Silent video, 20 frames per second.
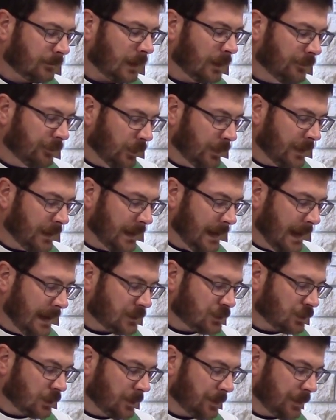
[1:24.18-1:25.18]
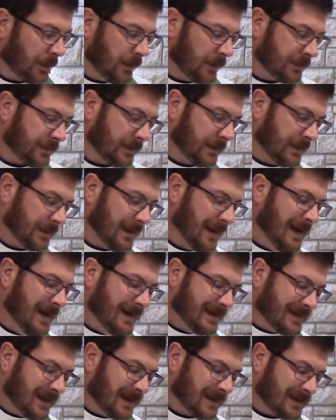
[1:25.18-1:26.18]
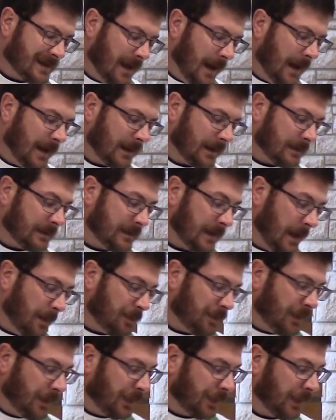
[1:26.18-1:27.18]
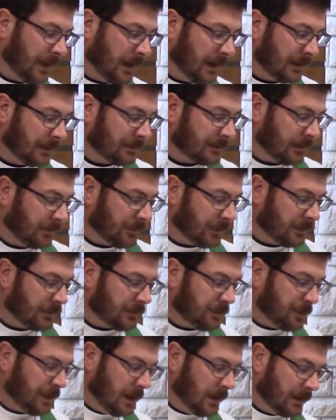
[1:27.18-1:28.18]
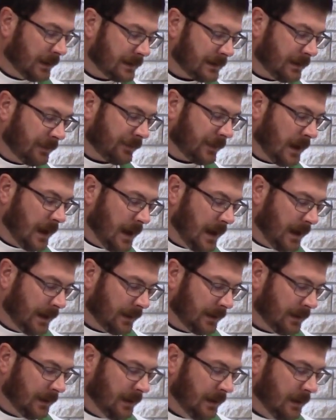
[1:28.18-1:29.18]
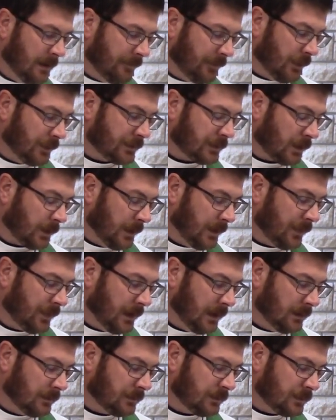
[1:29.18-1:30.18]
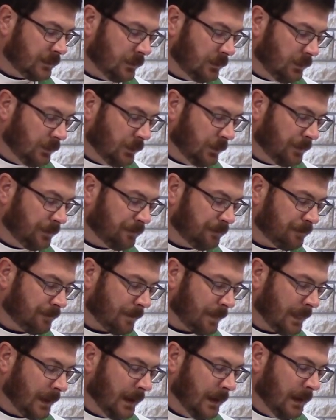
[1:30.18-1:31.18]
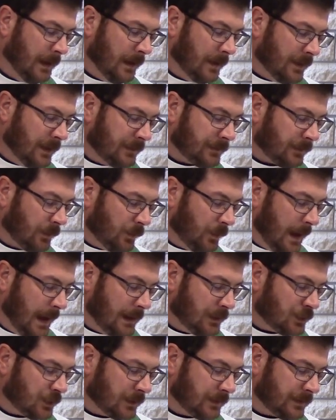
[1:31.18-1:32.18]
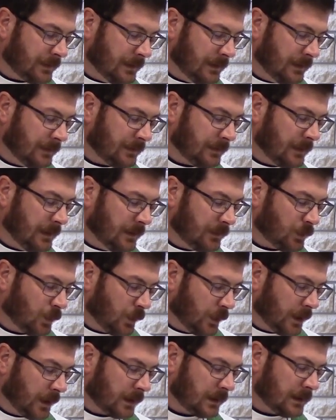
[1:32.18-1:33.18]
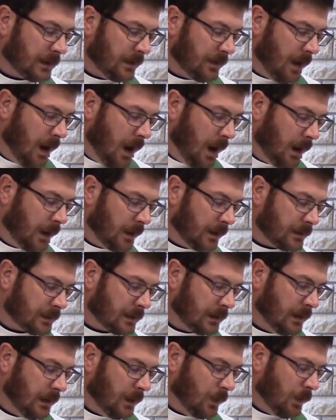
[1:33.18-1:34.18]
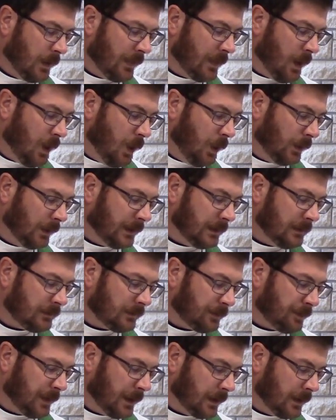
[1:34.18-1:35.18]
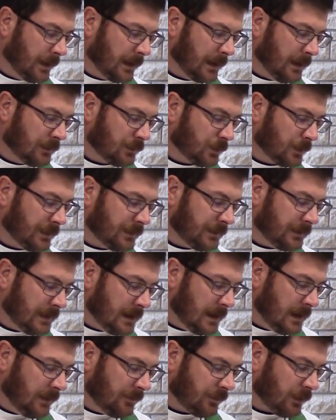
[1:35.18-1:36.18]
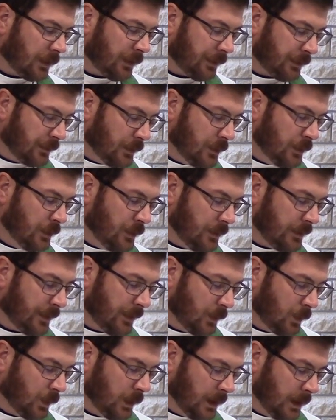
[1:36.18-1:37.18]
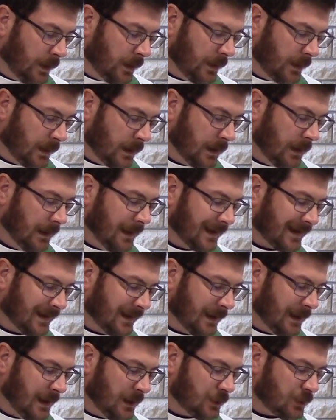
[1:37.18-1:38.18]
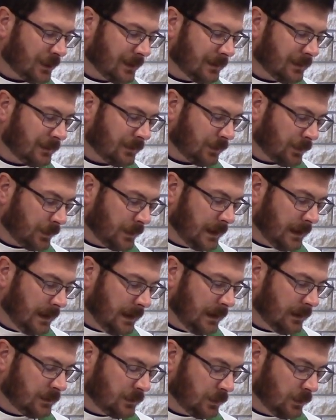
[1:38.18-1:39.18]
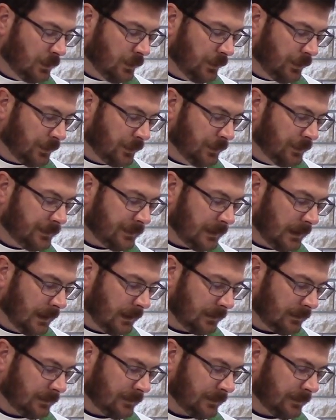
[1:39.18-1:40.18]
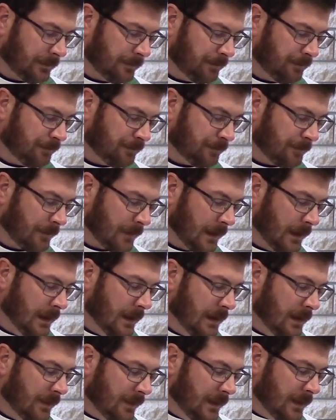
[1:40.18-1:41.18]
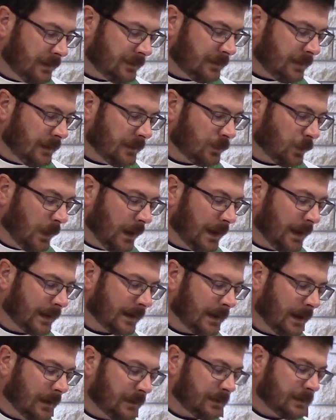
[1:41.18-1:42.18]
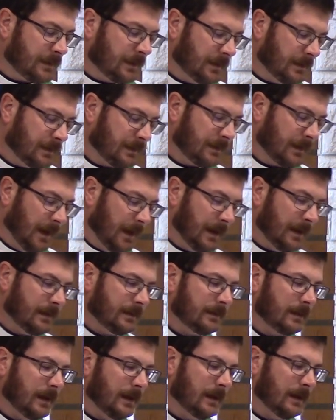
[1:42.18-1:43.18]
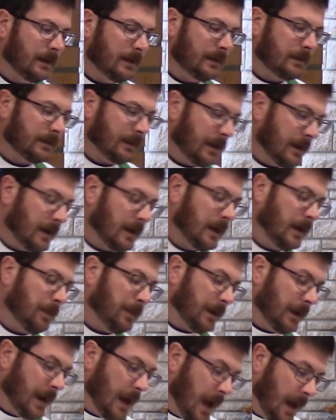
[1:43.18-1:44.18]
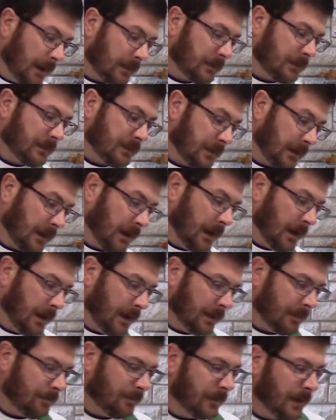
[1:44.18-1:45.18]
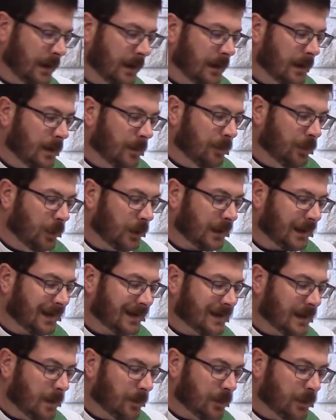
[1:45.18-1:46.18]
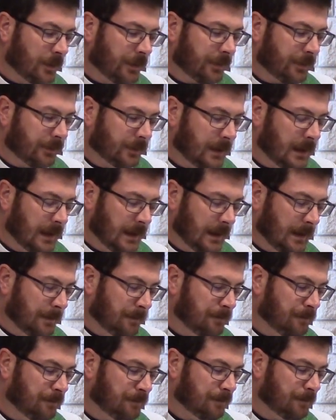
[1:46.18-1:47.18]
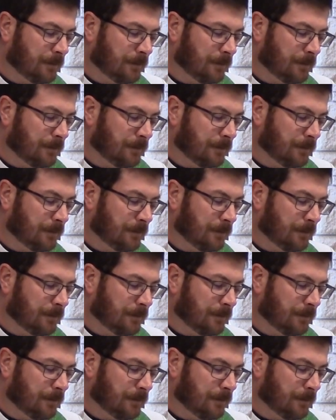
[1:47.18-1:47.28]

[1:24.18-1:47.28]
For the natural person does not accept the things of the Spirit of God, 1 Corinthians 2. This righteousness is worked in the heart when the Holy Spirit is received through the Word, Galatians 3, 2 through 6. This is what Augustine says in his Hypanoxticon, book number 3.